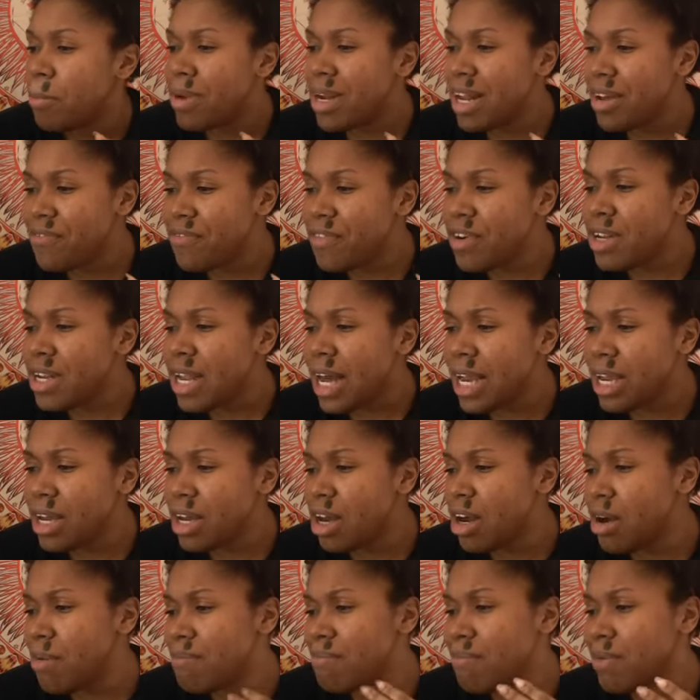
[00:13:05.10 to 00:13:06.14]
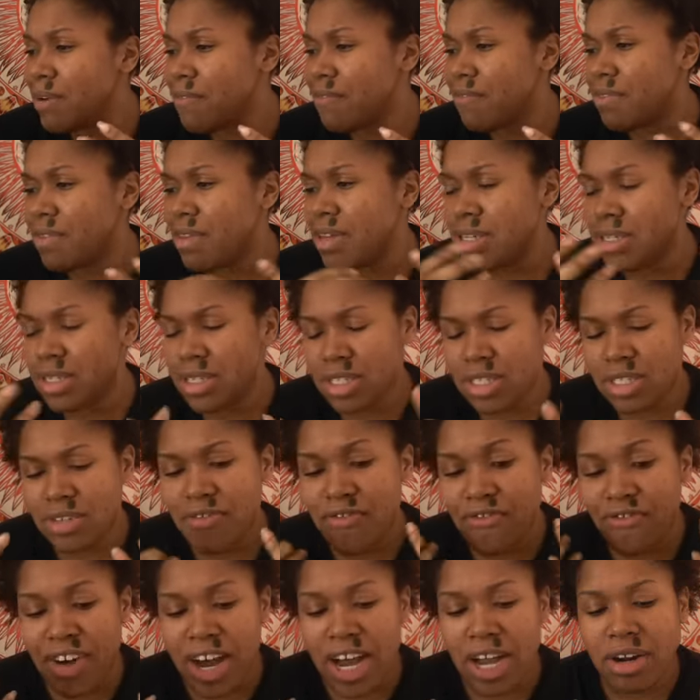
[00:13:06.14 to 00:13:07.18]
But I feel like um with this
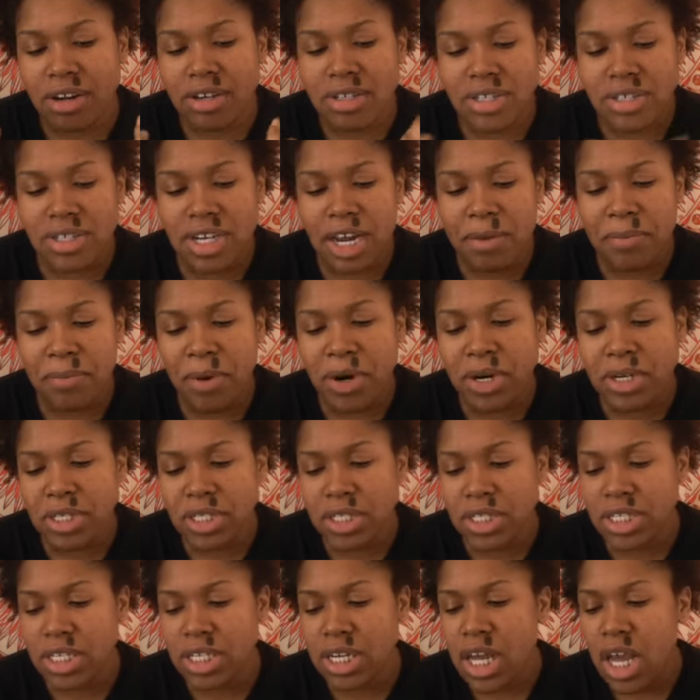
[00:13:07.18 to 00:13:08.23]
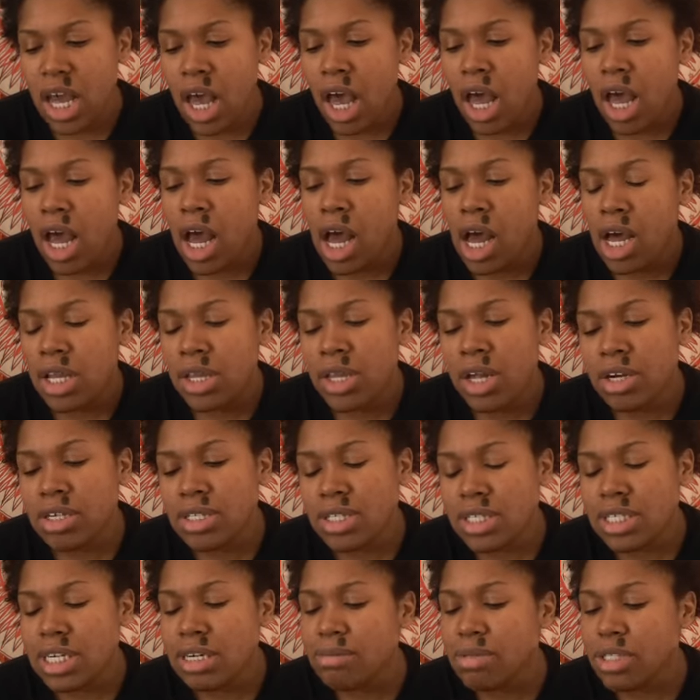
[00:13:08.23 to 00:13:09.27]
fire sign person, there
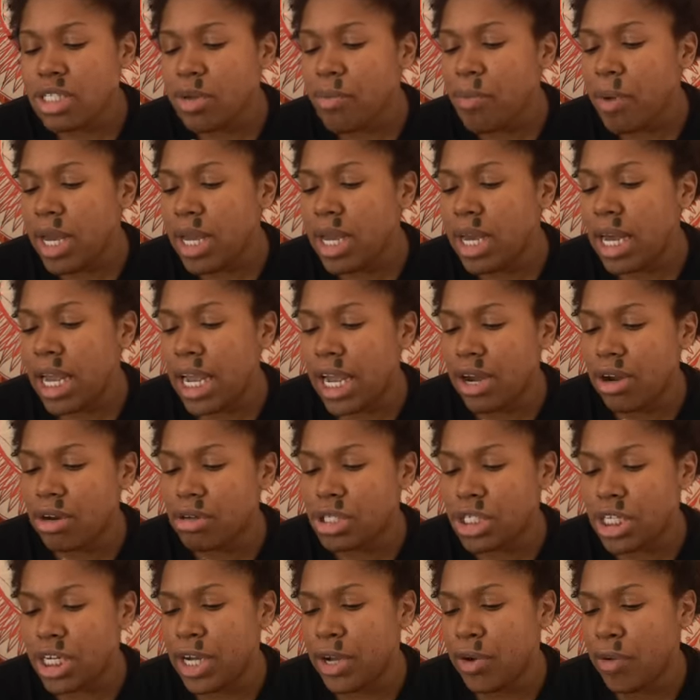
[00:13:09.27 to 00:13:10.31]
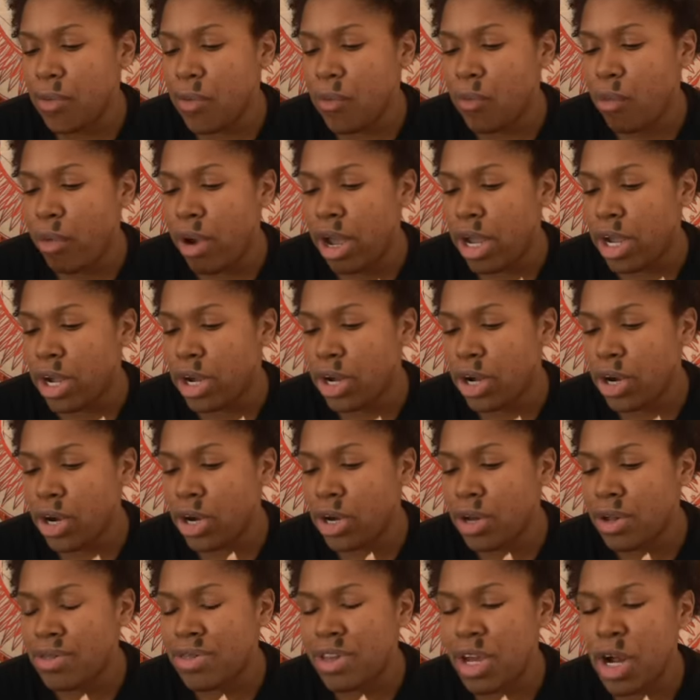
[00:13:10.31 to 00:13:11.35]
seems to be an energy
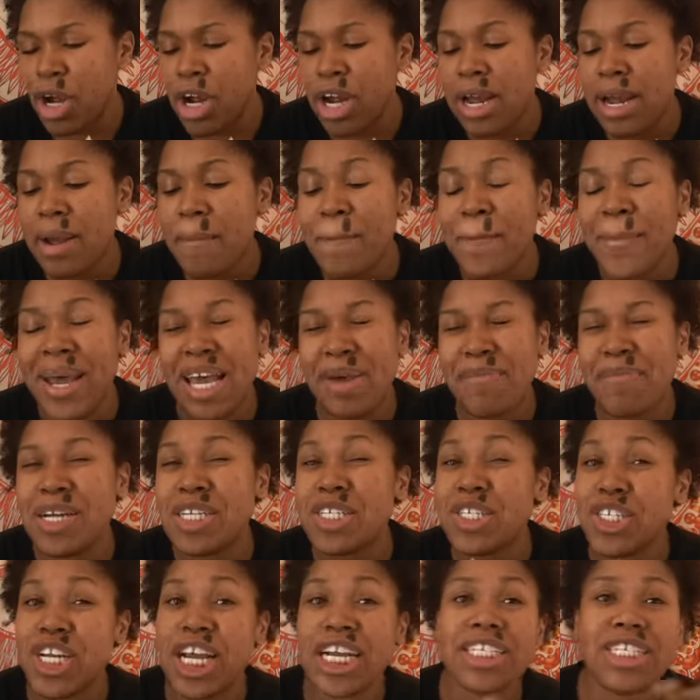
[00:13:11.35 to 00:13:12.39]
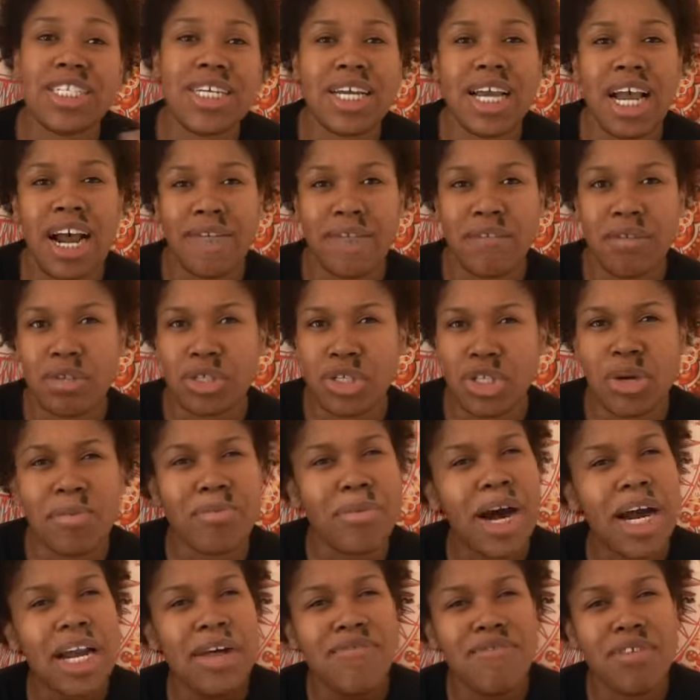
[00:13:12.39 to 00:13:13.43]
where they may be chasing after
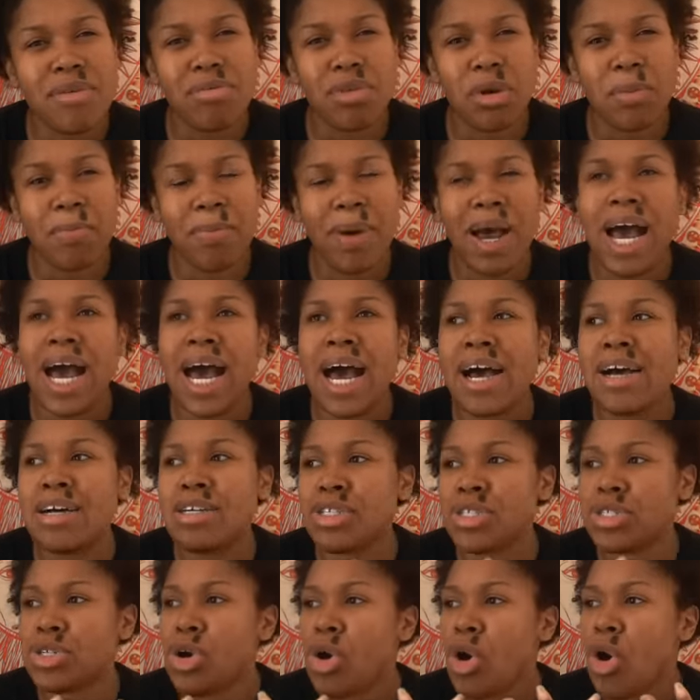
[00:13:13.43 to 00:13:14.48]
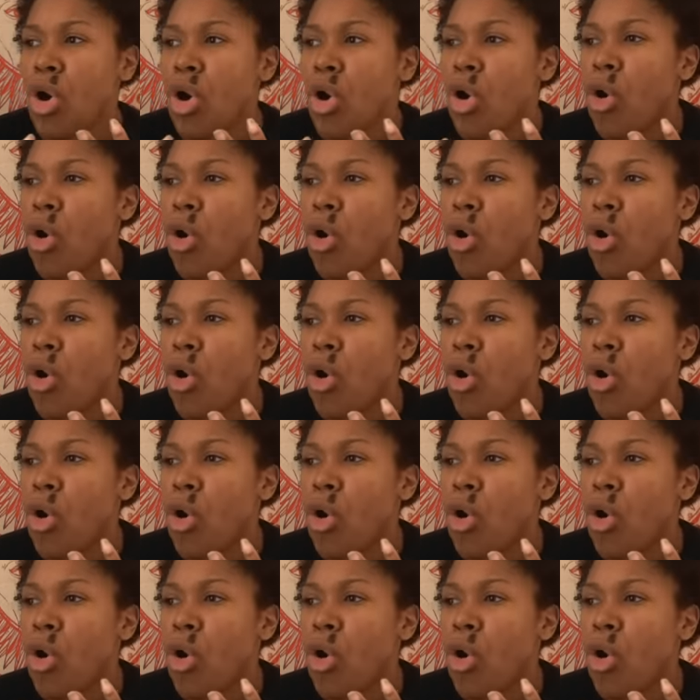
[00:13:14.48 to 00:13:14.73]
somebody from the past